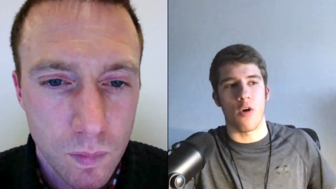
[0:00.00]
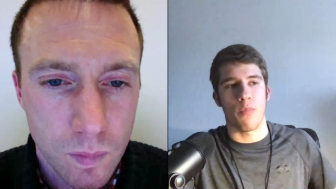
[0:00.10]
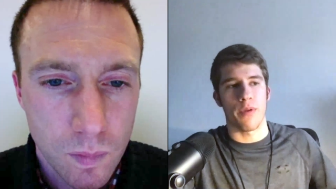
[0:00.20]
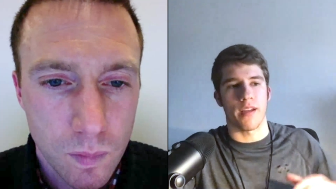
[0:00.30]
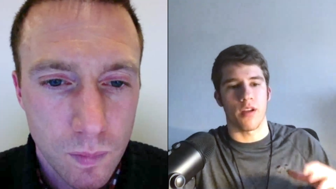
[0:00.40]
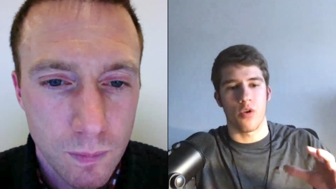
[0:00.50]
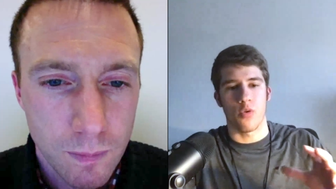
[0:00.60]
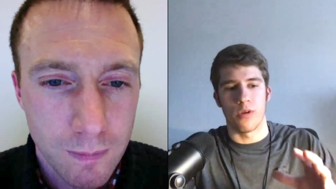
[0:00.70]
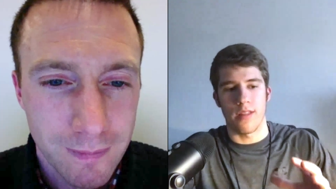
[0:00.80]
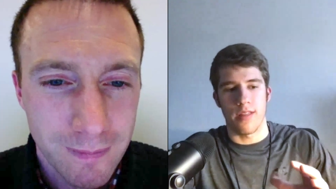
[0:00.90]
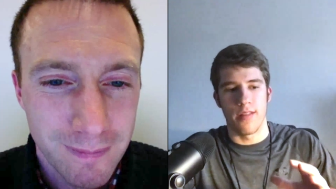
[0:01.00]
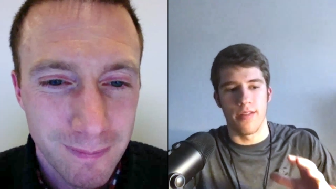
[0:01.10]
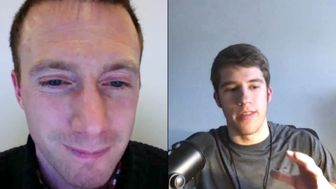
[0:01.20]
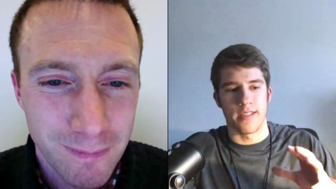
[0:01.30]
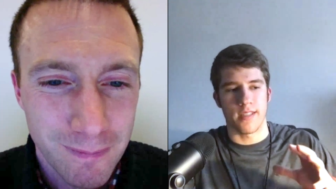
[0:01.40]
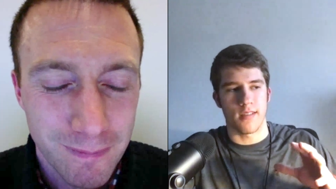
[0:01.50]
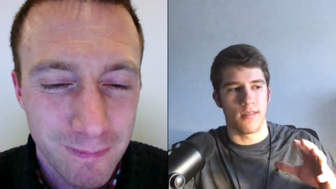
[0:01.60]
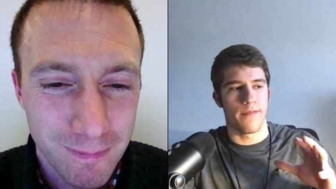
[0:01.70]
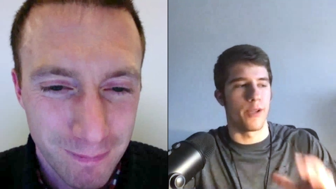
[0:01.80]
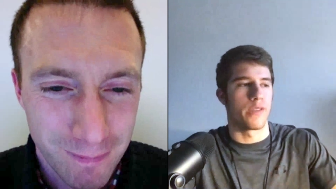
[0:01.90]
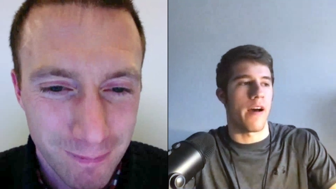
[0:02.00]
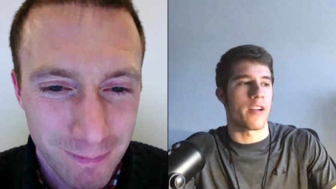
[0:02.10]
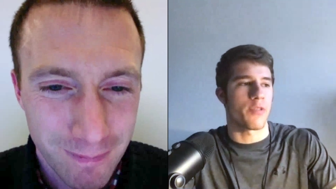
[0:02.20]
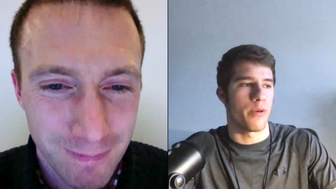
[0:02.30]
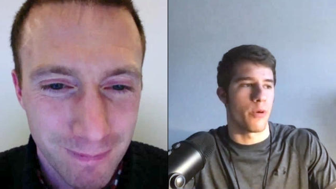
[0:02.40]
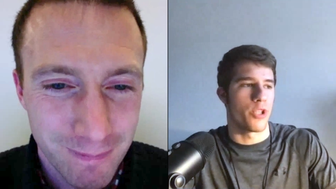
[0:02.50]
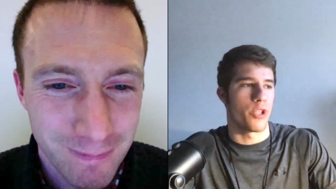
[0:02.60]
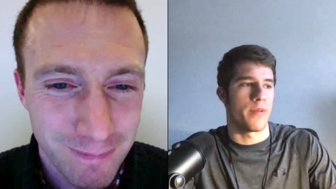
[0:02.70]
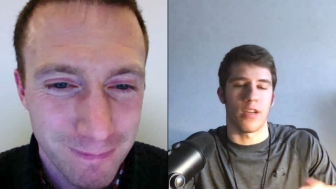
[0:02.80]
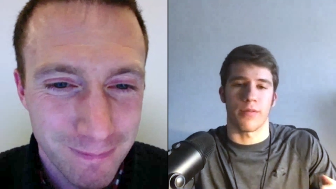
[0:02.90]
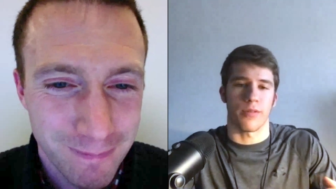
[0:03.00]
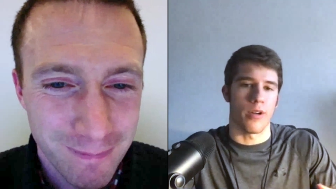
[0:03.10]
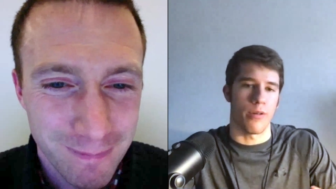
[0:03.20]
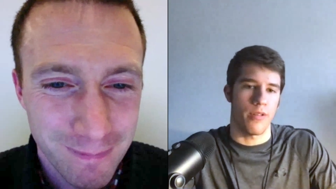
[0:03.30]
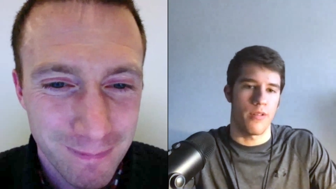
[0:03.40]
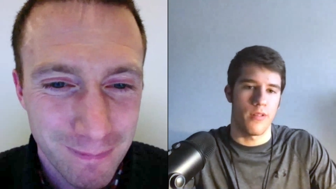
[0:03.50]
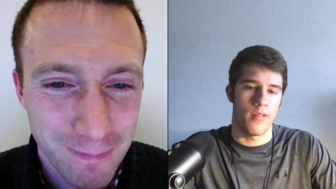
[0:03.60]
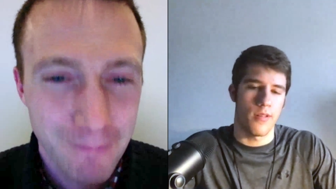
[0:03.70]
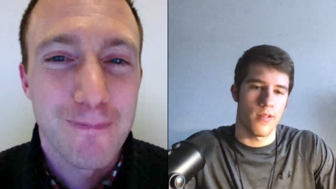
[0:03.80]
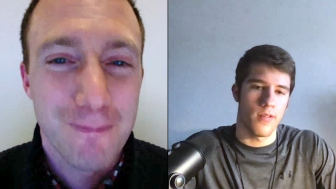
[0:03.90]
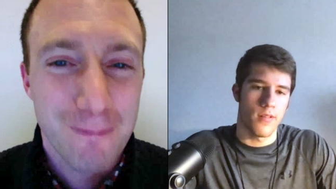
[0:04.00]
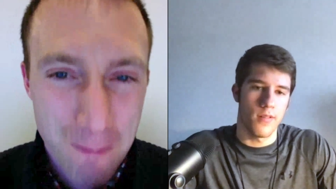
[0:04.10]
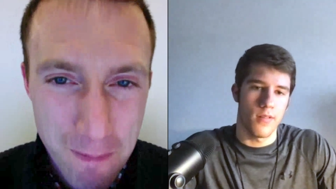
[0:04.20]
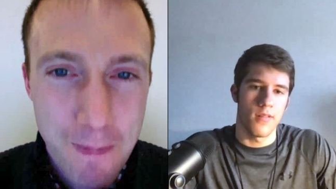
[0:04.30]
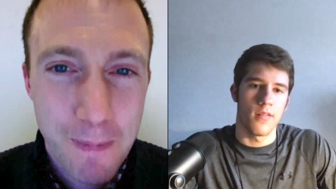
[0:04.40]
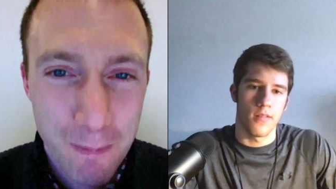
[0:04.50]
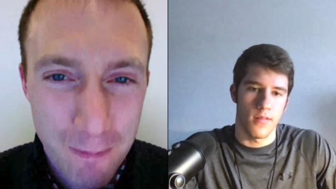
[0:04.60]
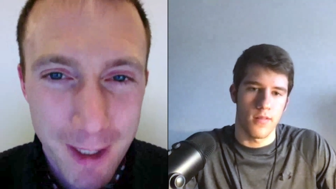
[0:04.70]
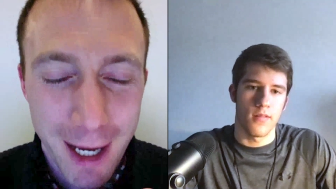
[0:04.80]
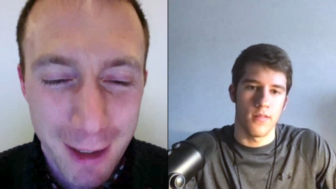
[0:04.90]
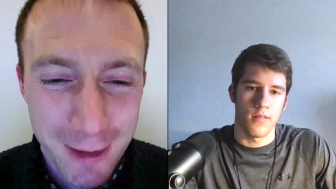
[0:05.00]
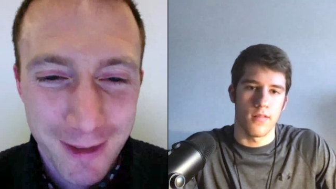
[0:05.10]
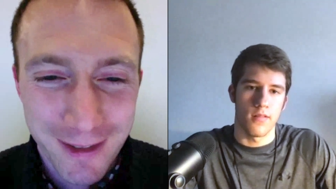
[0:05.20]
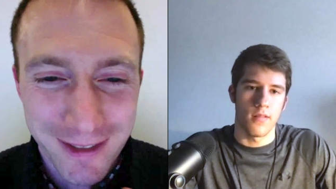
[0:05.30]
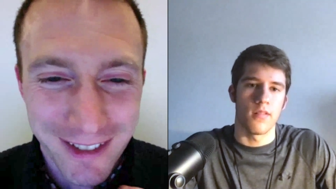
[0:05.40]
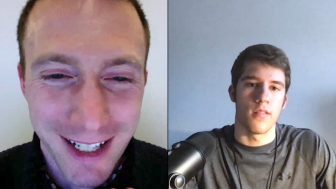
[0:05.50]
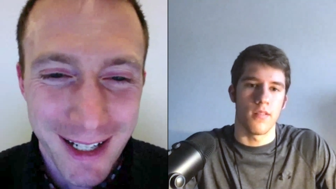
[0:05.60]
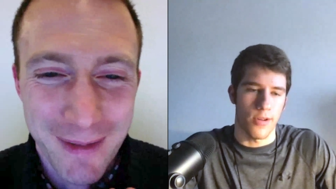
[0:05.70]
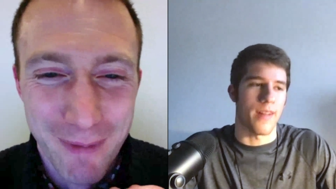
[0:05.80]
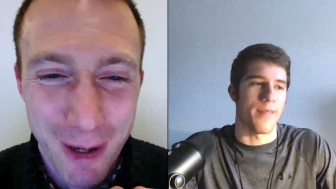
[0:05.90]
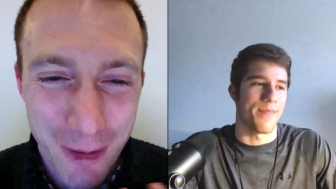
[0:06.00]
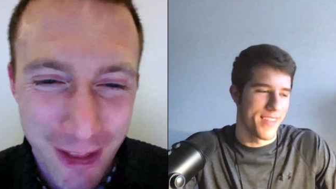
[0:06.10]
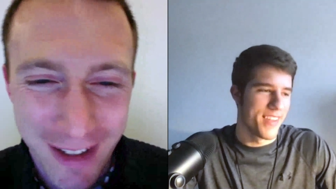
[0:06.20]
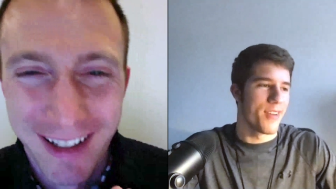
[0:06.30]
Speaker 1: helping with this field of entrepreneurship and self growth? Yes. Okay. Both.